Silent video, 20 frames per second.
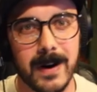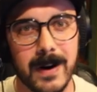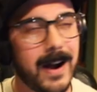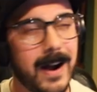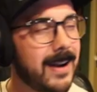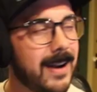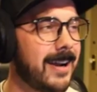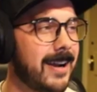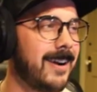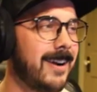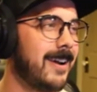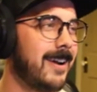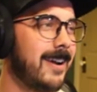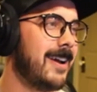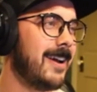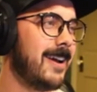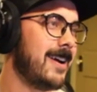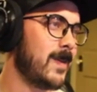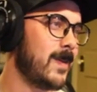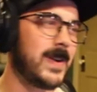
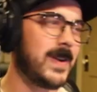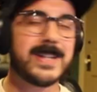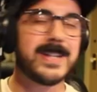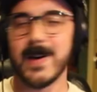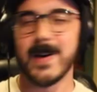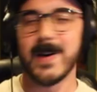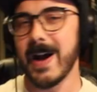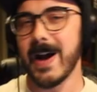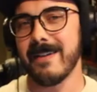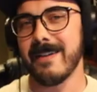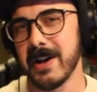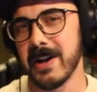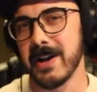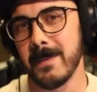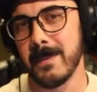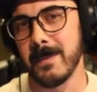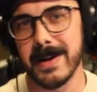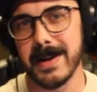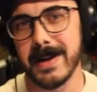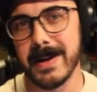We still haven't
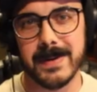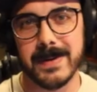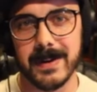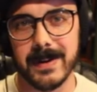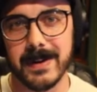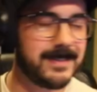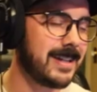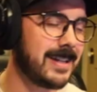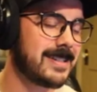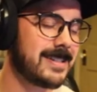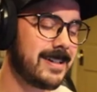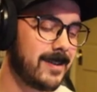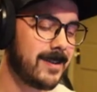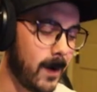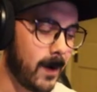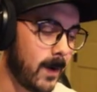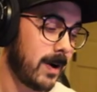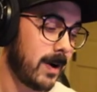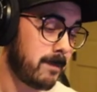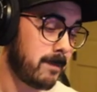opened up an OnlyFans
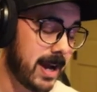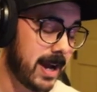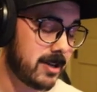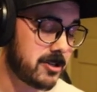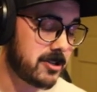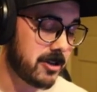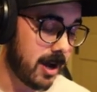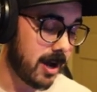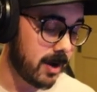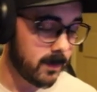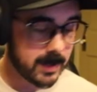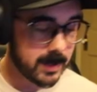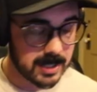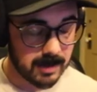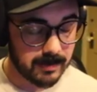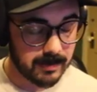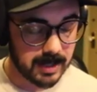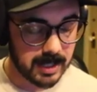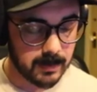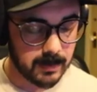or a
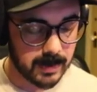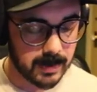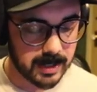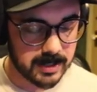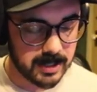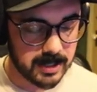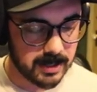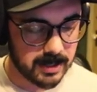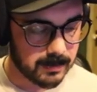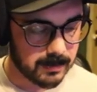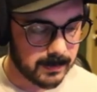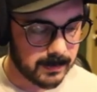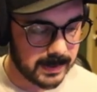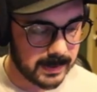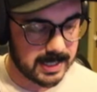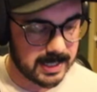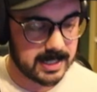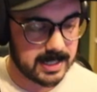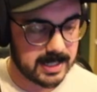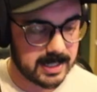Patreon, which I really want to do,
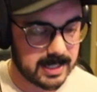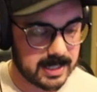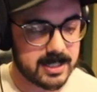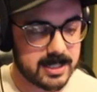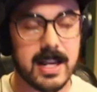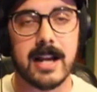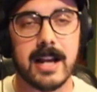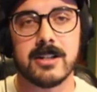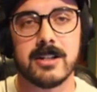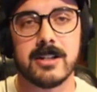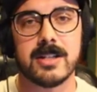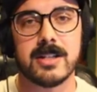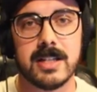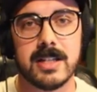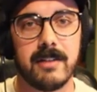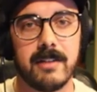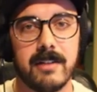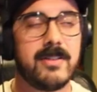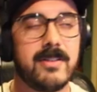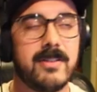but that's just extra
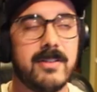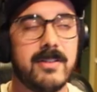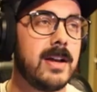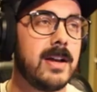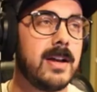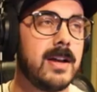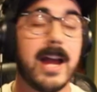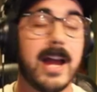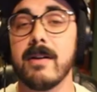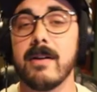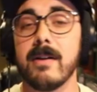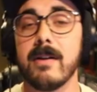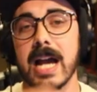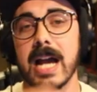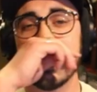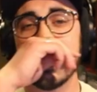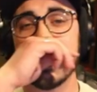stuff. Anyways, guys.